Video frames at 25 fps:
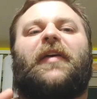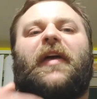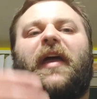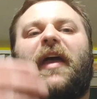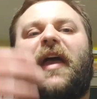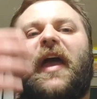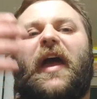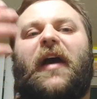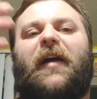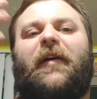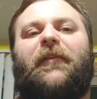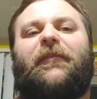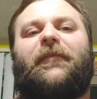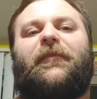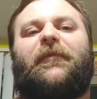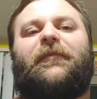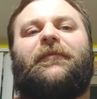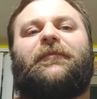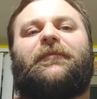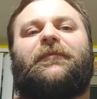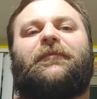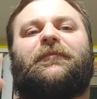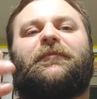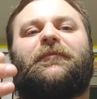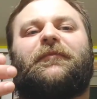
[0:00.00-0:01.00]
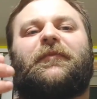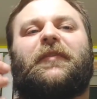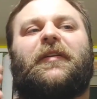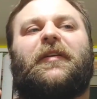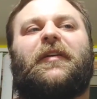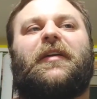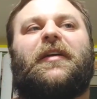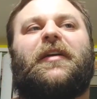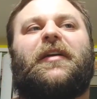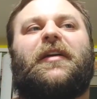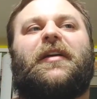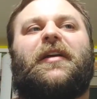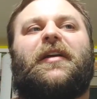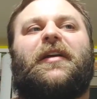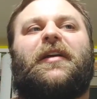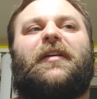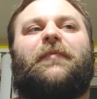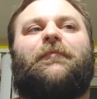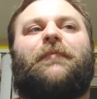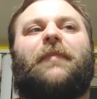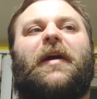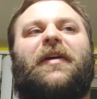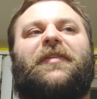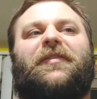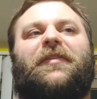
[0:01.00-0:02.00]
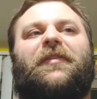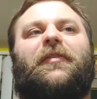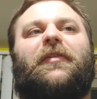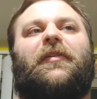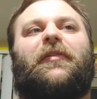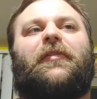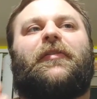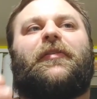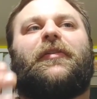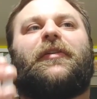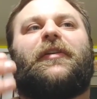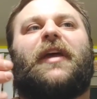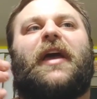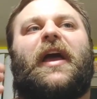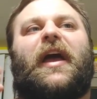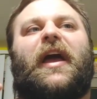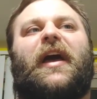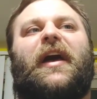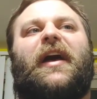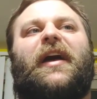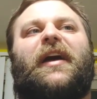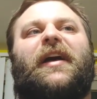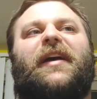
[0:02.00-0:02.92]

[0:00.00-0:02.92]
they have Matthew Lillard